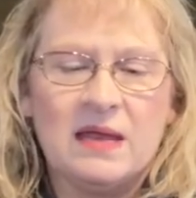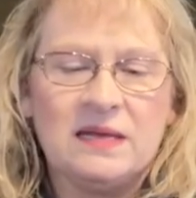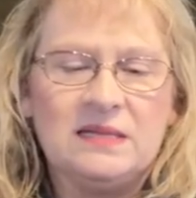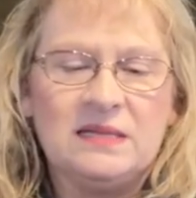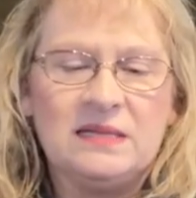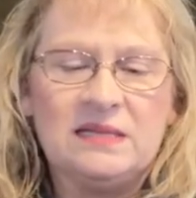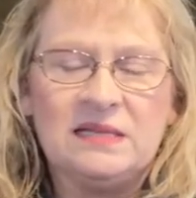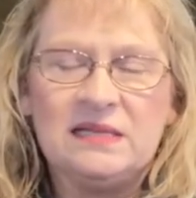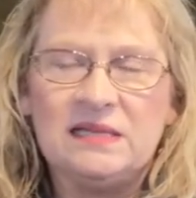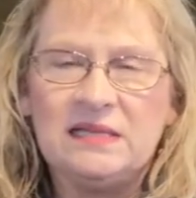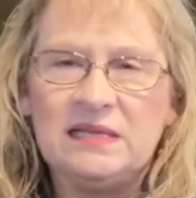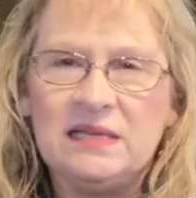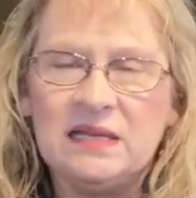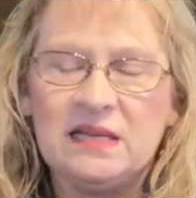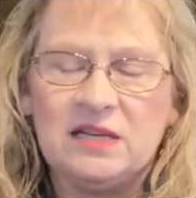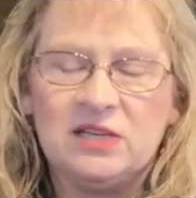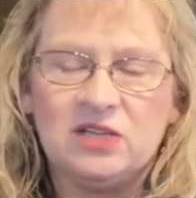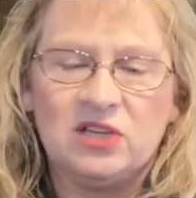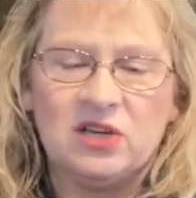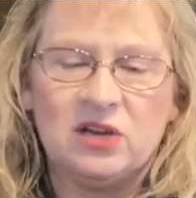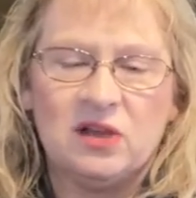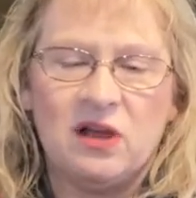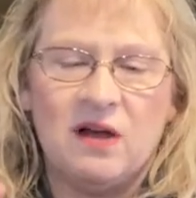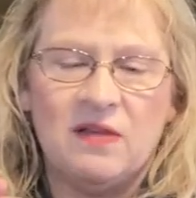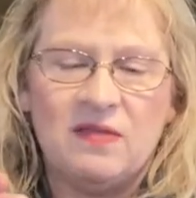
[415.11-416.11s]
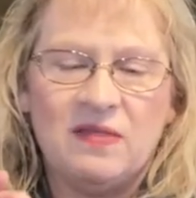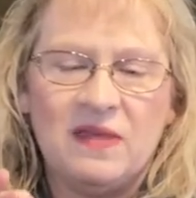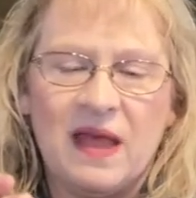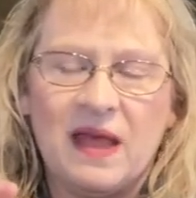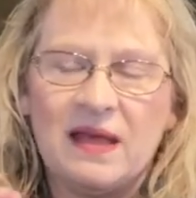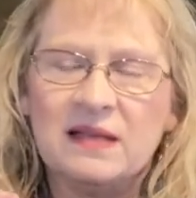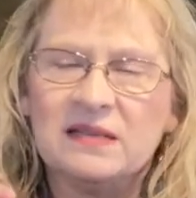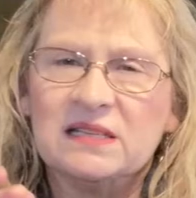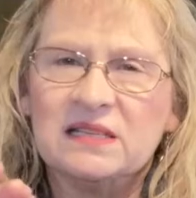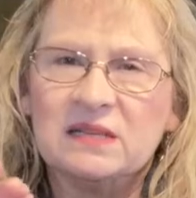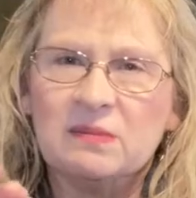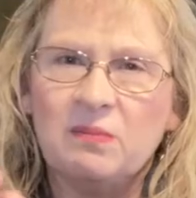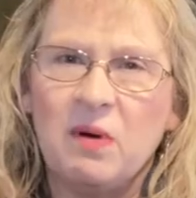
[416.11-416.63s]
and to stitch on
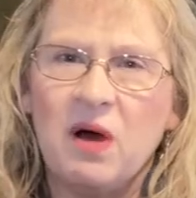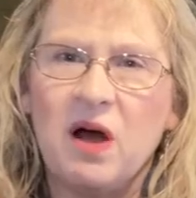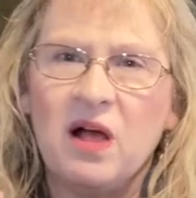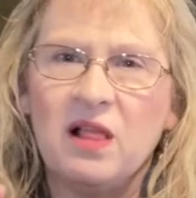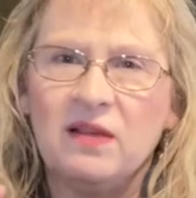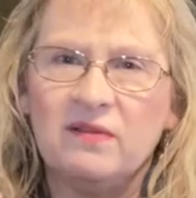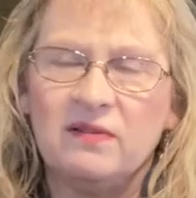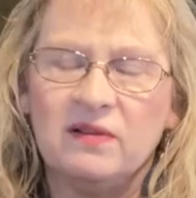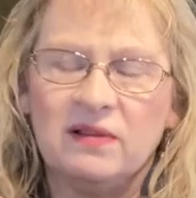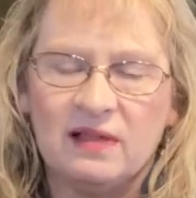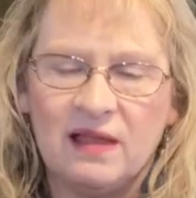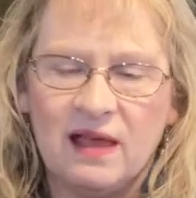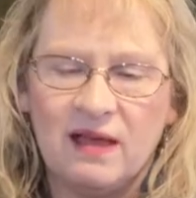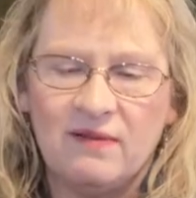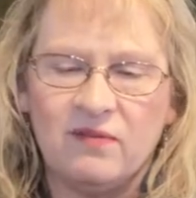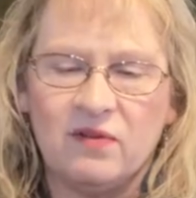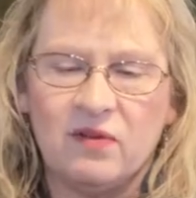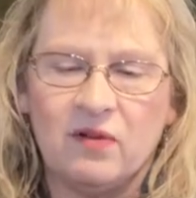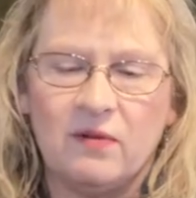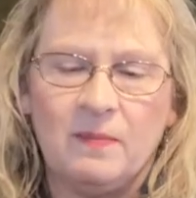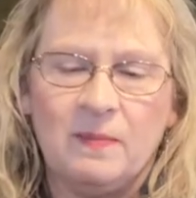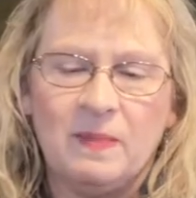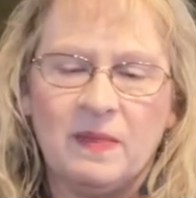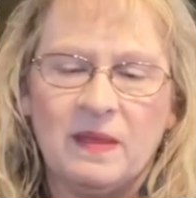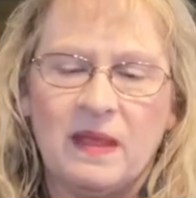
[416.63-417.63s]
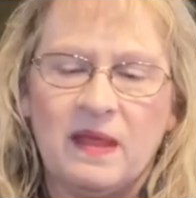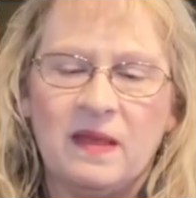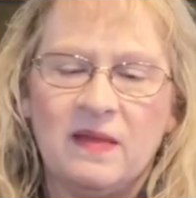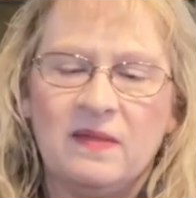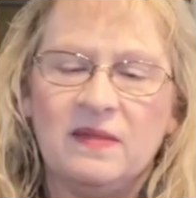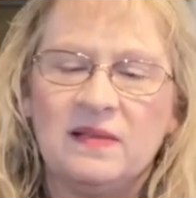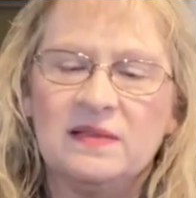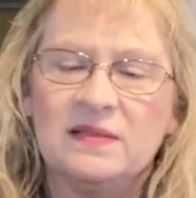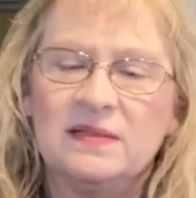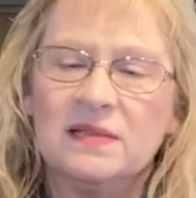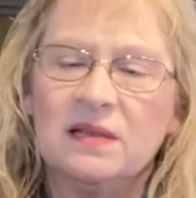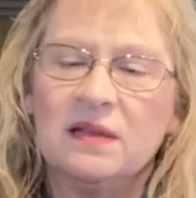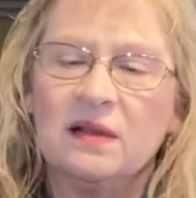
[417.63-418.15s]
that small of a level.
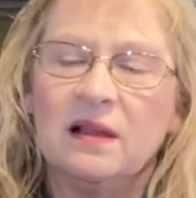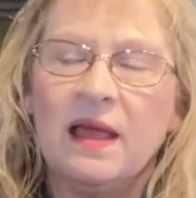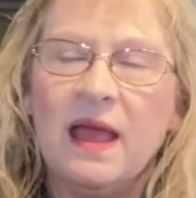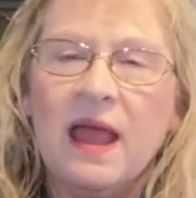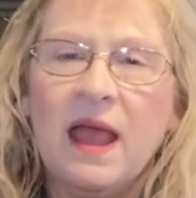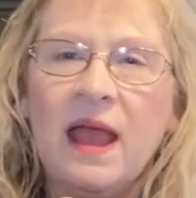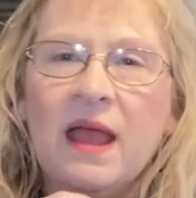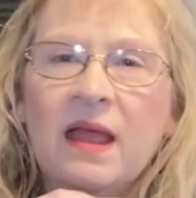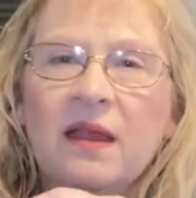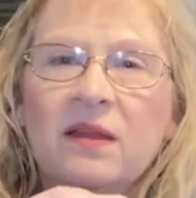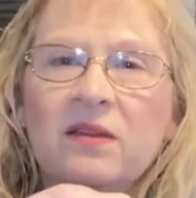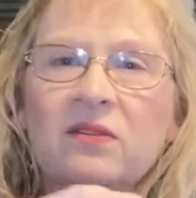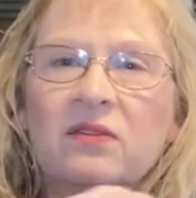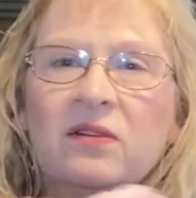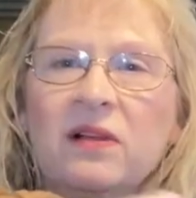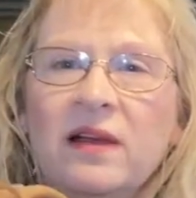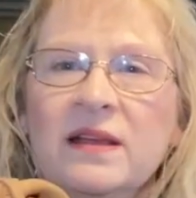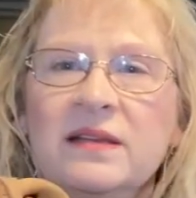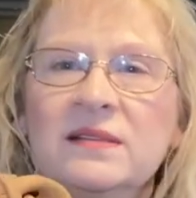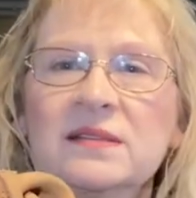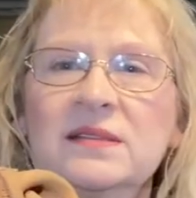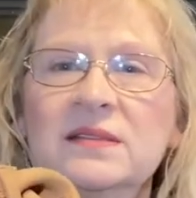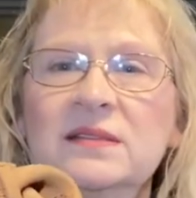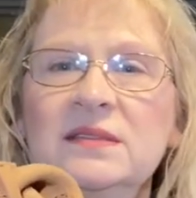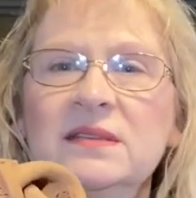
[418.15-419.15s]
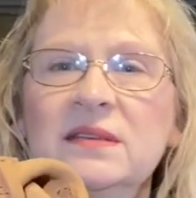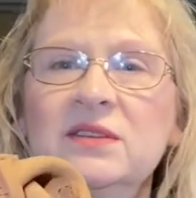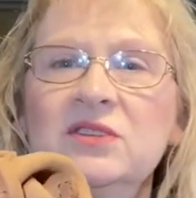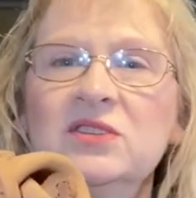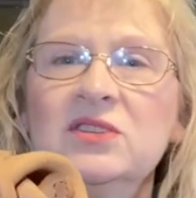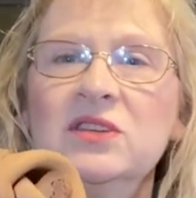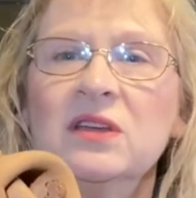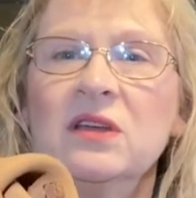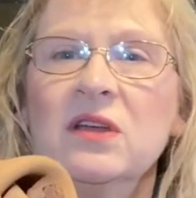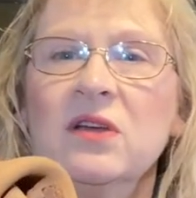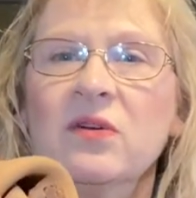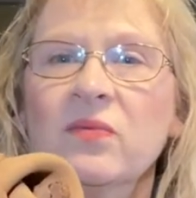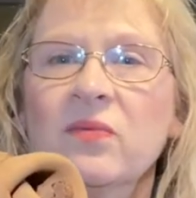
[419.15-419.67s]
This little handle has
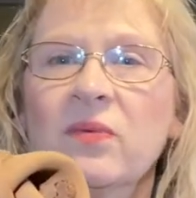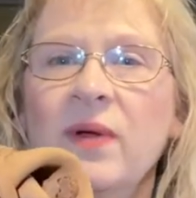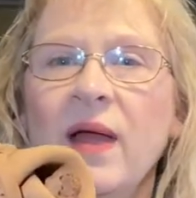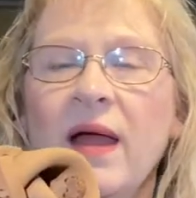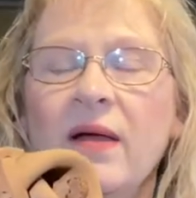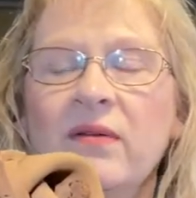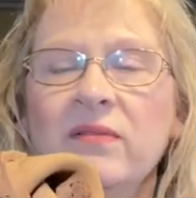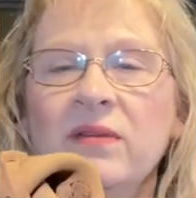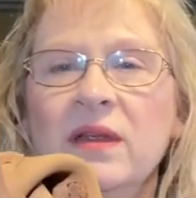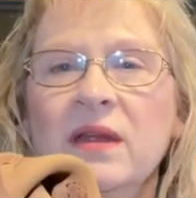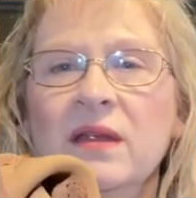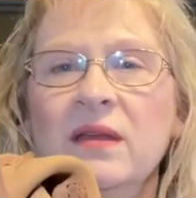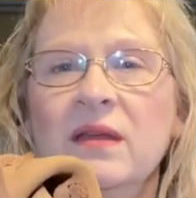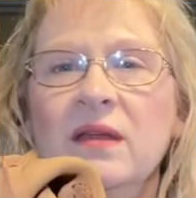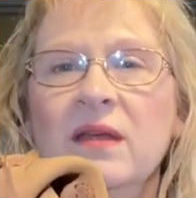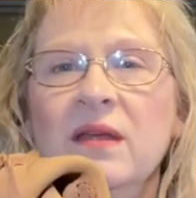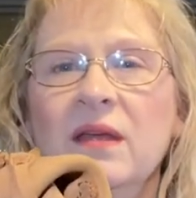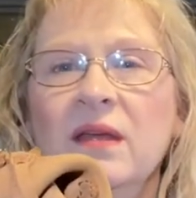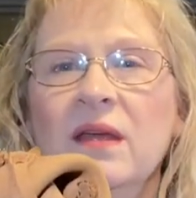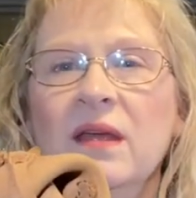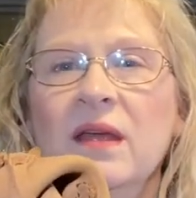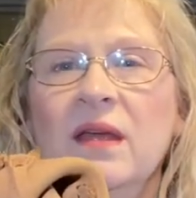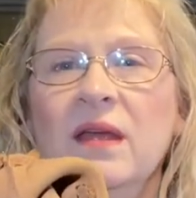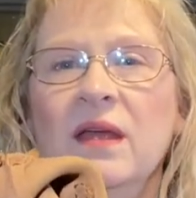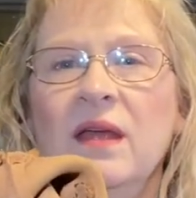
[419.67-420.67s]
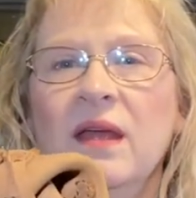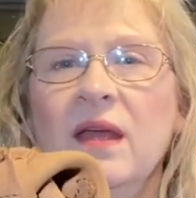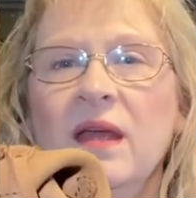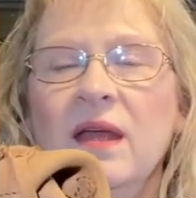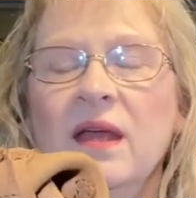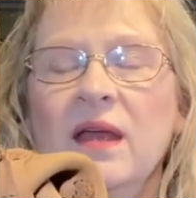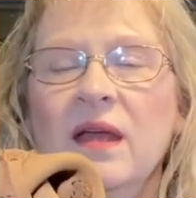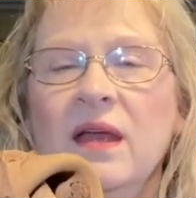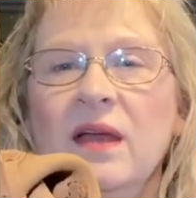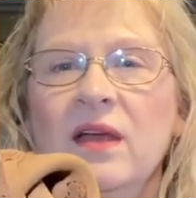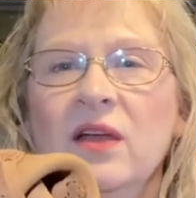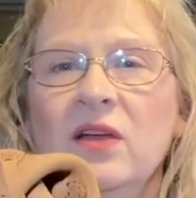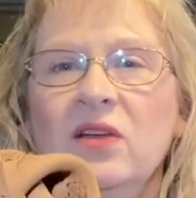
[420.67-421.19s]
stitching around it.
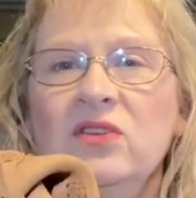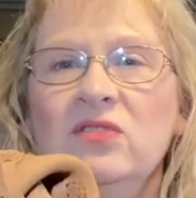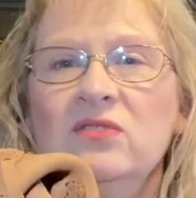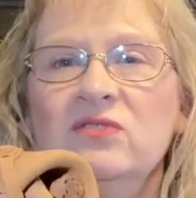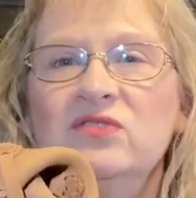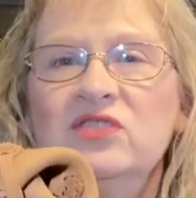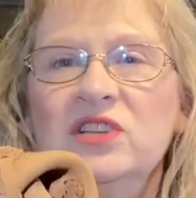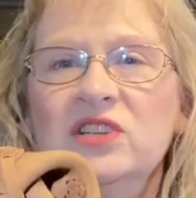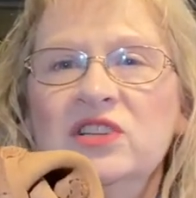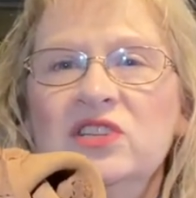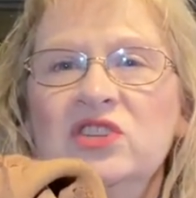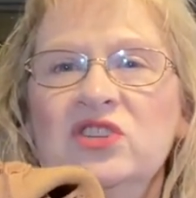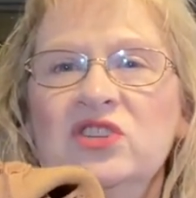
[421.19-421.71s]
You know,